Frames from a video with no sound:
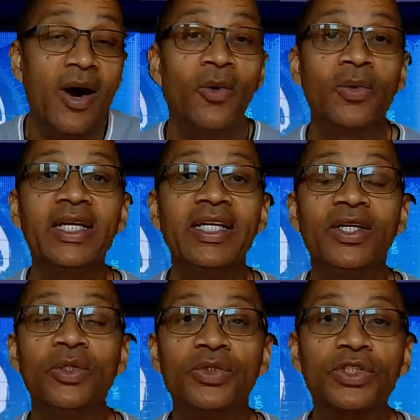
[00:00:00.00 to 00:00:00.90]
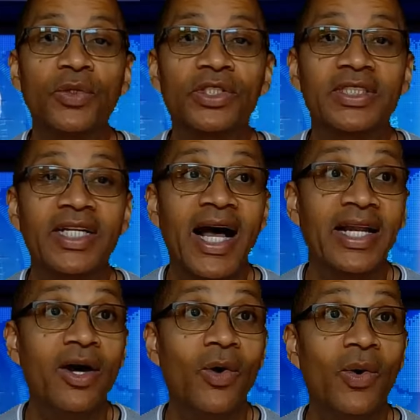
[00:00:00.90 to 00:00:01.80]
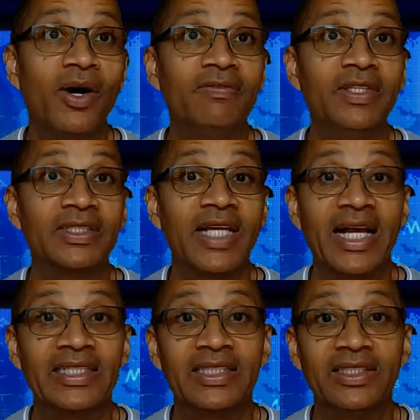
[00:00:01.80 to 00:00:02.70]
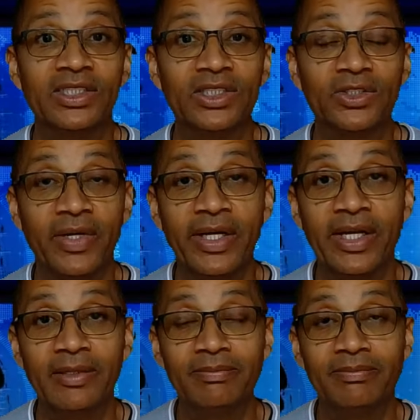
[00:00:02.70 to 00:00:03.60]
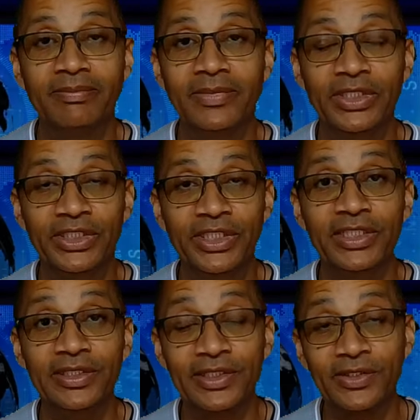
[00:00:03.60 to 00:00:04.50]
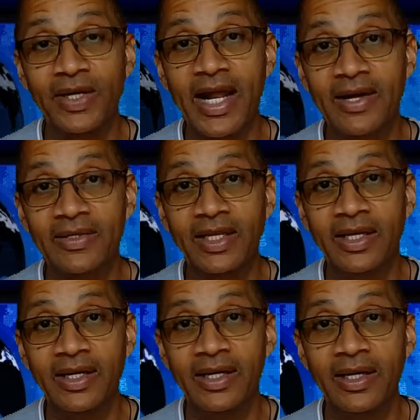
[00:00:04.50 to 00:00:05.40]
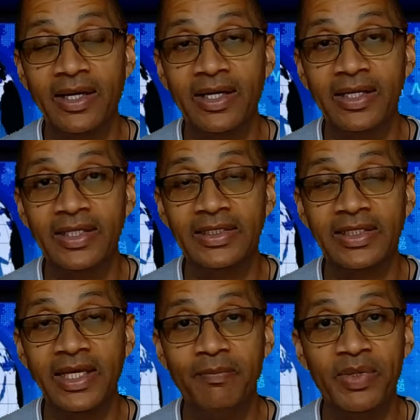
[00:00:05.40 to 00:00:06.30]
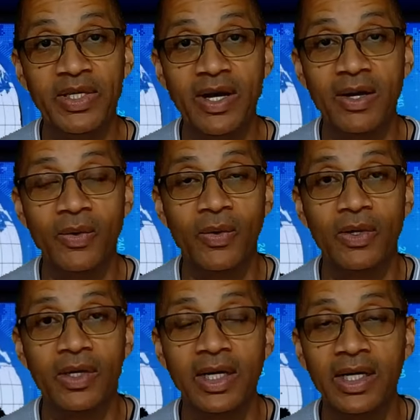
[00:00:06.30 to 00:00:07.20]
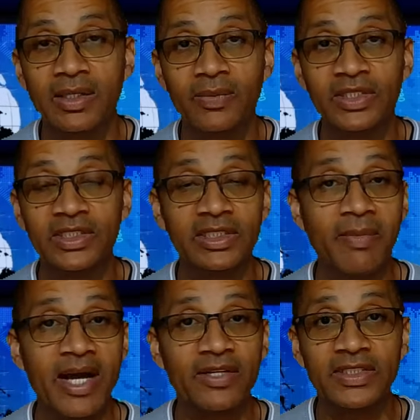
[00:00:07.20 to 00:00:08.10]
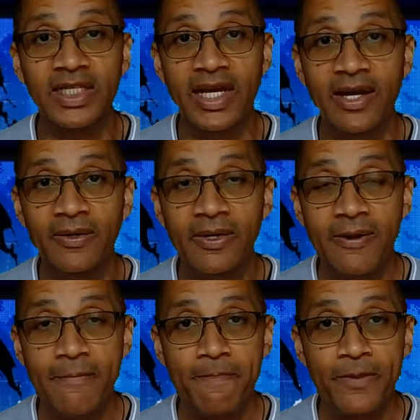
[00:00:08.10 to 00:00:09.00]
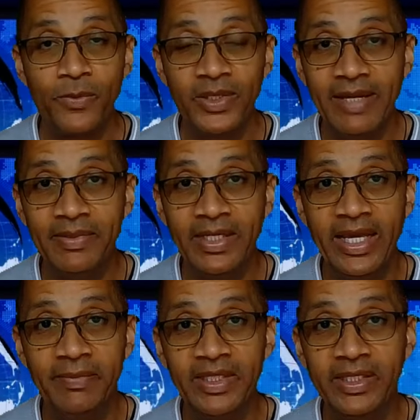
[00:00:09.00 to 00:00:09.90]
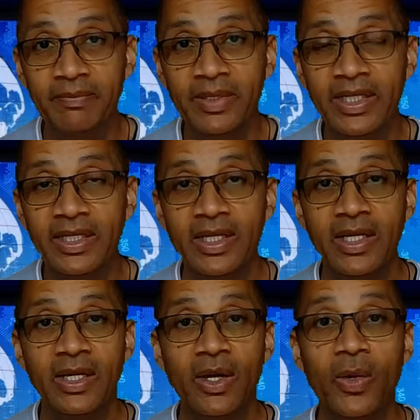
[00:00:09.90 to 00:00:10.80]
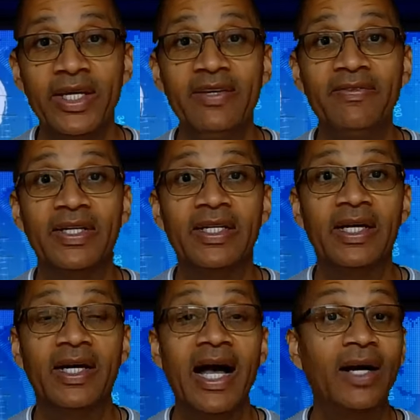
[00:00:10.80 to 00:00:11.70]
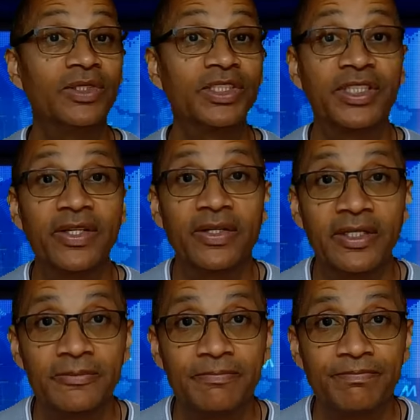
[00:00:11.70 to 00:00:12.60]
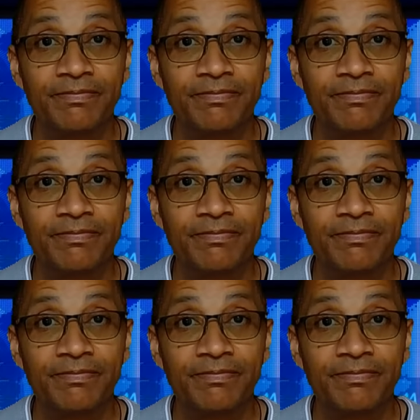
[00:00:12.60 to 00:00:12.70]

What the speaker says: The only news source that I know of that's actually straight up legit and straight out there is NPR or what is it, Democracy Now! With Amy Goodman, or even Al Jazeera.